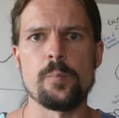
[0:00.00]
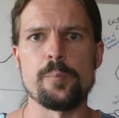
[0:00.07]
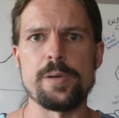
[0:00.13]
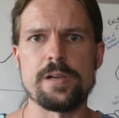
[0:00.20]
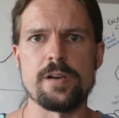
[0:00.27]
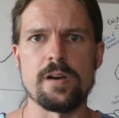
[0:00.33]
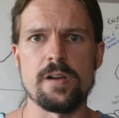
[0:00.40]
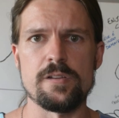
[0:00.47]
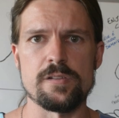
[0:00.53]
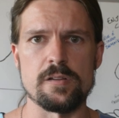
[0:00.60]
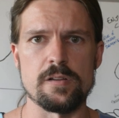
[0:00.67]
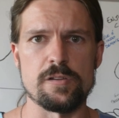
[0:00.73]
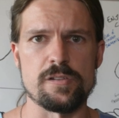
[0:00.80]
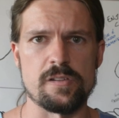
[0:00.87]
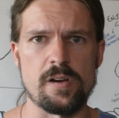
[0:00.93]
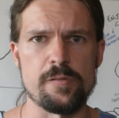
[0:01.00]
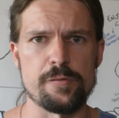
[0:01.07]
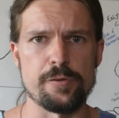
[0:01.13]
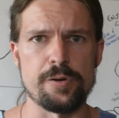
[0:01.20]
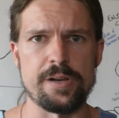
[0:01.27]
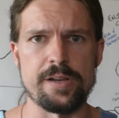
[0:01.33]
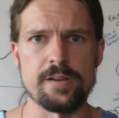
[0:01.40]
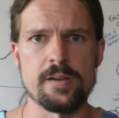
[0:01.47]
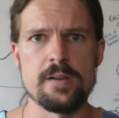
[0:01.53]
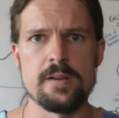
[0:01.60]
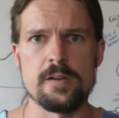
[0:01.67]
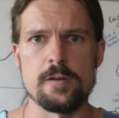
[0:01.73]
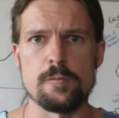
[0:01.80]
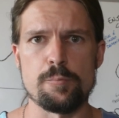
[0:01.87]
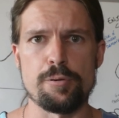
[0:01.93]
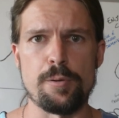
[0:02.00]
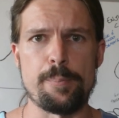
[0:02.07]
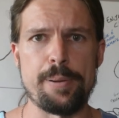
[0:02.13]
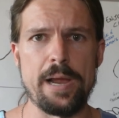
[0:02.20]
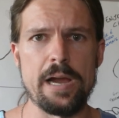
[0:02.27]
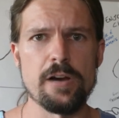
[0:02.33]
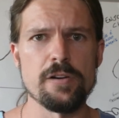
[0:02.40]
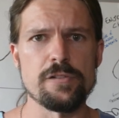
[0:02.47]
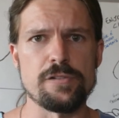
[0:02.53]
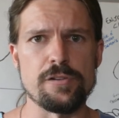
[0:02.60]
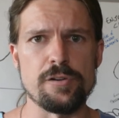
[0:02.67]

Because suffering prepares